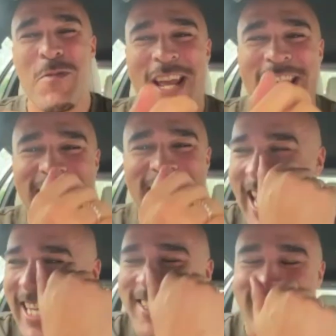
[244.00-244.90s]
playing the
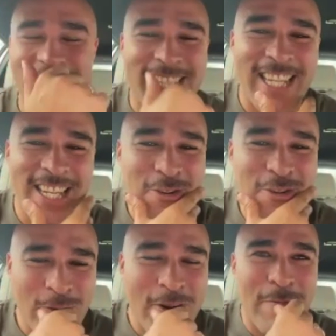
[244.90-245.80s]
test. You see, you
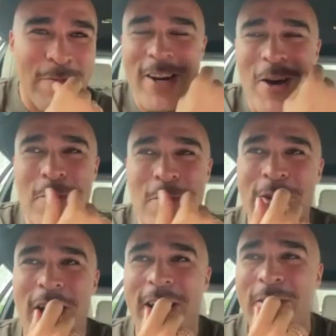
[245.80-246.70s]
were ripping it up.
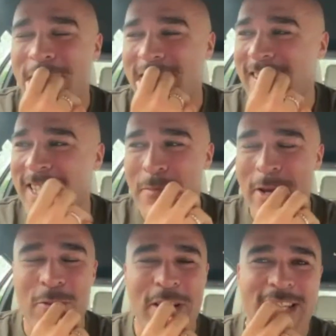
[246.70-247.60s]
I was in the
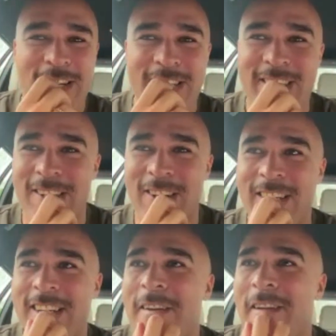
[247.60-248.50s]
midweeker, so
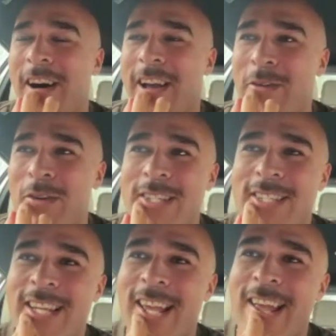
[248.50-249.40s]
I was.
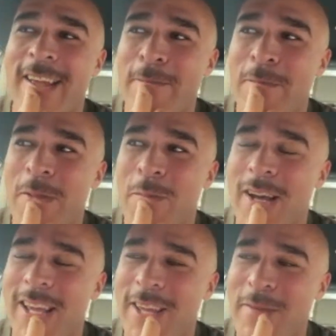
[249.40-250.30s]

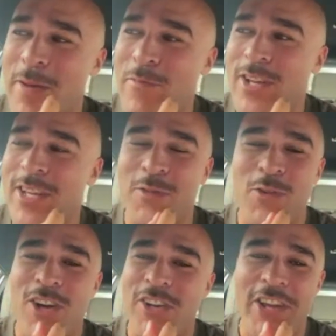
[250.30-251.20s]
My memories were
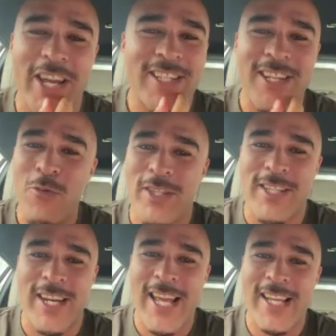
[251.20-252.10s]
all nights out with the
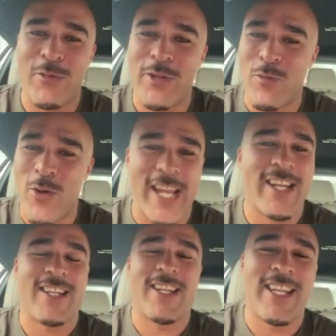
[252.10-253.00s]
lads, with
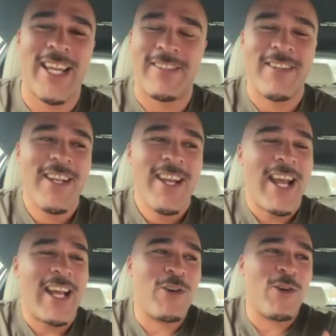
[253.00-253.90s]
Wadey
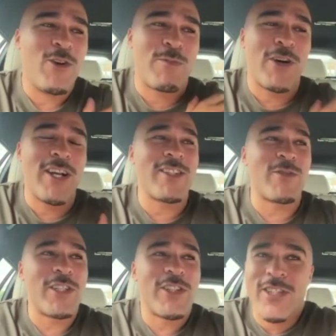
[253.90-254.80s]
and those boys,
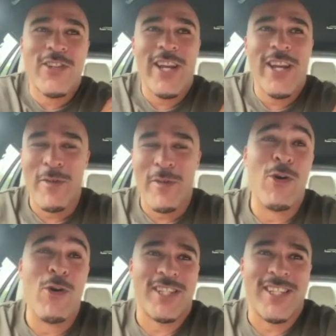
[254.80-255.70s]
which was great. And
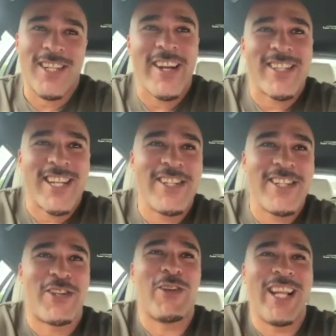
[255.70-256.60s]
most of the Scottish
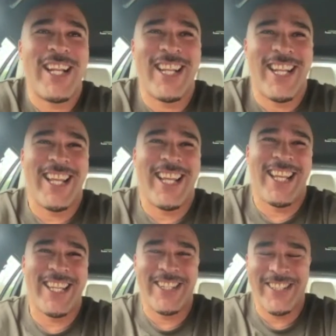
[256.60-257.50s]
lads,
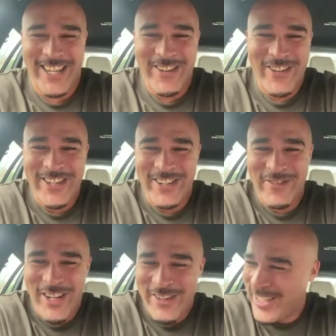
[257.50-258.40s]
they weren't
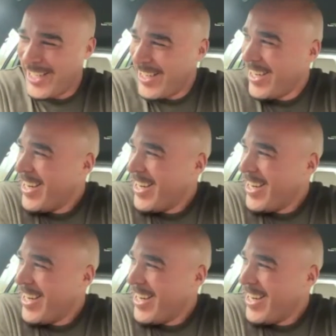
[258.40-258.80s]
involved either.